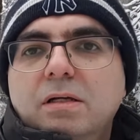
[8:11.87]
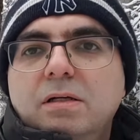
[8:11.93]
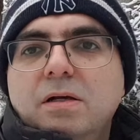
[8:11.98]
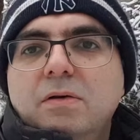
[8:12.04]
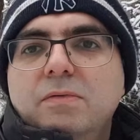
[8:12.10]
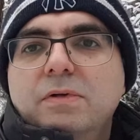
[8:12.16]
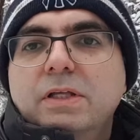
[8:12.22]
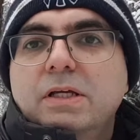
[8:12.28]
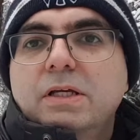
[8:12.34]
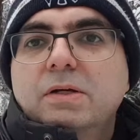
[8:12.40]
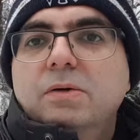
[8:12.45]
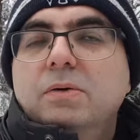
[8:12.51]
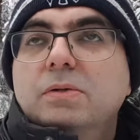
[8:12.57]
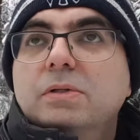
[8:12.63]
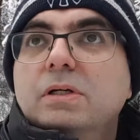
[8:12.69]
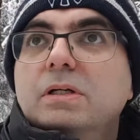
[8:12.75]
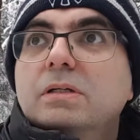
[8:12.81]
covering
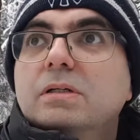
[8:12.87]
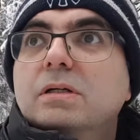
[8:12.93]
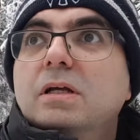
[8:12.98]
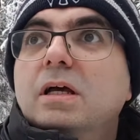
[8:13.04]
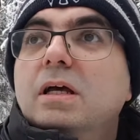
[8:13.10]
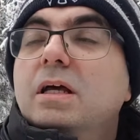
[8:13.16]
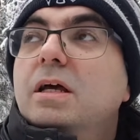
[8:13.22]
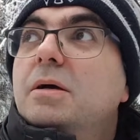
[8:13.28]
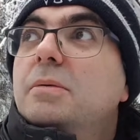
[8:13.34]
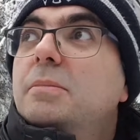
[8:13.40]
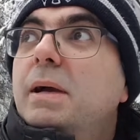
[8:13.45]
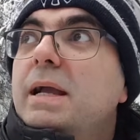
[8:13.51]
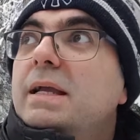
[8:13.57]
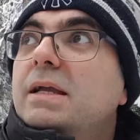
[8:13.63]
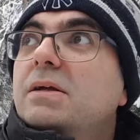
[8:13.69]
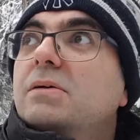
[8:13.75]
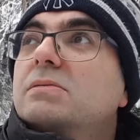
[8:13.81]
other
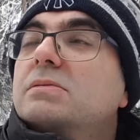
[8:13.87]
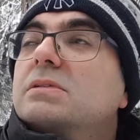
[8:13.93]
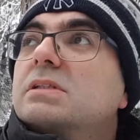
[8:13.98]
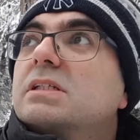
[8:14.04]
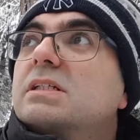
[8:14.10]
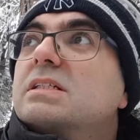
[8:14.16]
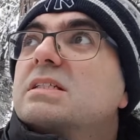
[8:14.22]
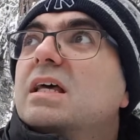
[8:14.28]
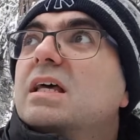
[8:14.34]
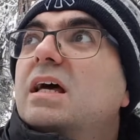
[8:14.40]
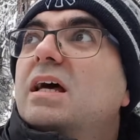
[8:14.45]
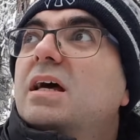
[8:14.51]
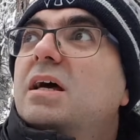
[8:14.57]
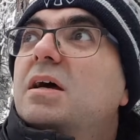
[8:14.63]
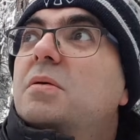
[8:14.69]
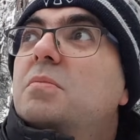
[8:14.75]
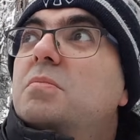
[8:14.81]
background trees,
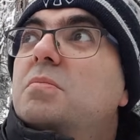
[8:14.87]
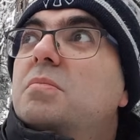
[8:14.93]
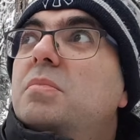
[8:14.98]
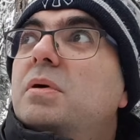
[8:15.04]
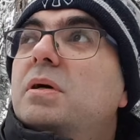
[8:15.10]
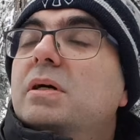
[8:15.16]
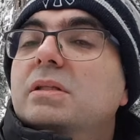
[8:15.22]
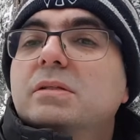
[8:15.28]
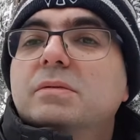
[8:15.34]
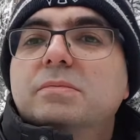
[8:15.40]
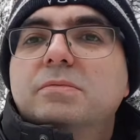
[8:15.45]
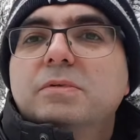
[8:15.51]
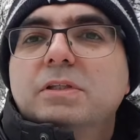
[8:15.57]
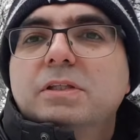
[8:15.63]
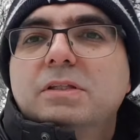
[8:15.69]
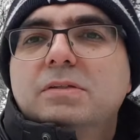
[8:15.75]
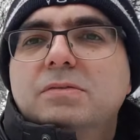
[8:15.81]
but
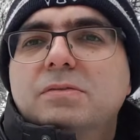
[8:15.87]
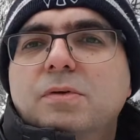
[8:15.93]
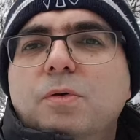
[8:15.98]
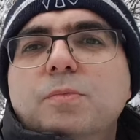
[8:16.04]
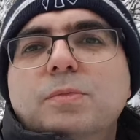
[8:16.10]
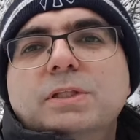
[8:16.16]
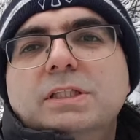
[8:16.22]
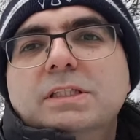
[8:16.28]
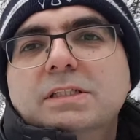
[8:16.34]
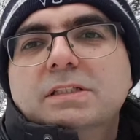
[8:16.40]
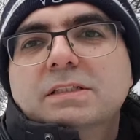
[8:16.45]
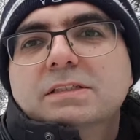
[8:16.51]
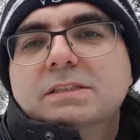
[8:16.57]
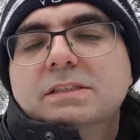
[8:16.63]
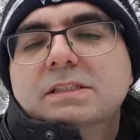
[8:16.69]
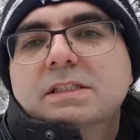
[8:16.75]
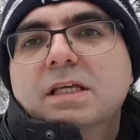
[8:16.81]
with so many
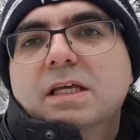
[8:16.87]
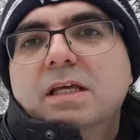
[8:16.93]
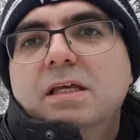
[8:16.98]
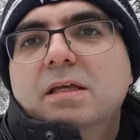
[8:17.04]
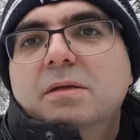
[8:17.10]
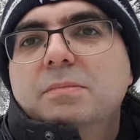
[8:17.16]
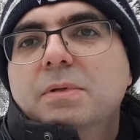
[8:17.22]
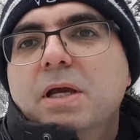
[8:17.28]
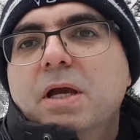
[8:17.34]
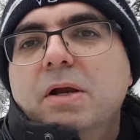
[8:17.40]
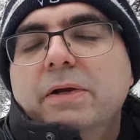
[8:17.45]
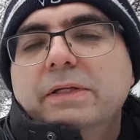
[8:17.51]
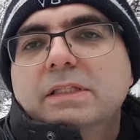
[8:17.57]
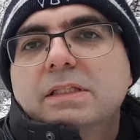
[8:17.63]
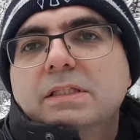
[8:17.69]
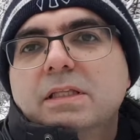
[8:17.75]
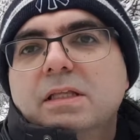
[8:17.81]
trees
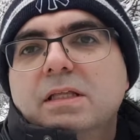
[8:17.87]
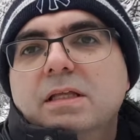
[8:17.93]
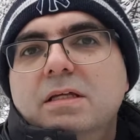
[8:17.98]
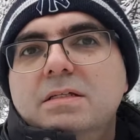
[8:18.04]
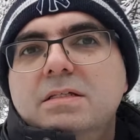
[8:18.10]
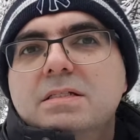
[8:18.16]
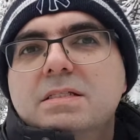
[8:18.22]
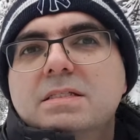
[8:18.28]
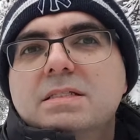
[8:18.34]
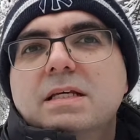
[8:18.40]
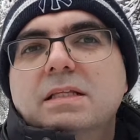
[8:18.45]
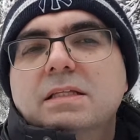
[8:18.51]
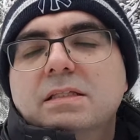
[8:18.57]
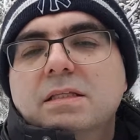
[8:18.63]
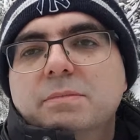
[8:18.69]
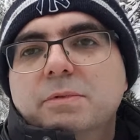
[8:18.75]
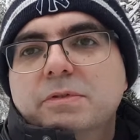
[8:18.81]
behind it, it's a
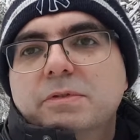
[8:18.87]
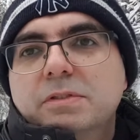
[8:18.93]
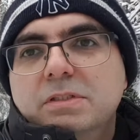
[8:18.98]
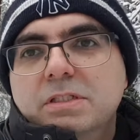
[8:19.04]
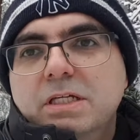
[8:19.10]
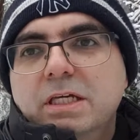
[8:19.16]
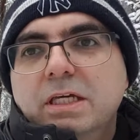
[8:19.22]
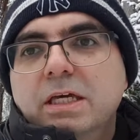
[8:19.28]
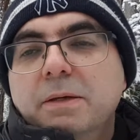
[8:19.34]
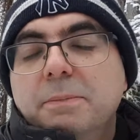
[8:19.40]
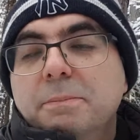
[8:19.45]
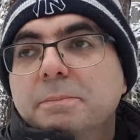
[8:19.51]
little bit tricky.